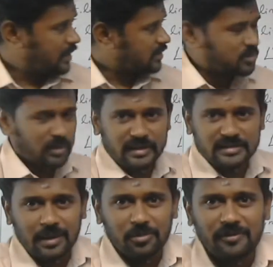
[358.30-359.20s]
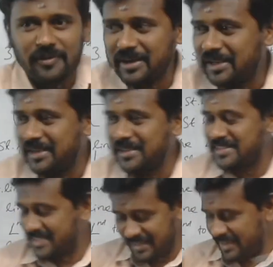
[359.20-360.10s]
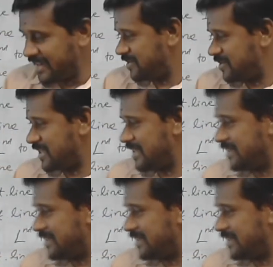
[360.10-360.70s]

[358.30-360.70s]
simple example for a straight line. Okay.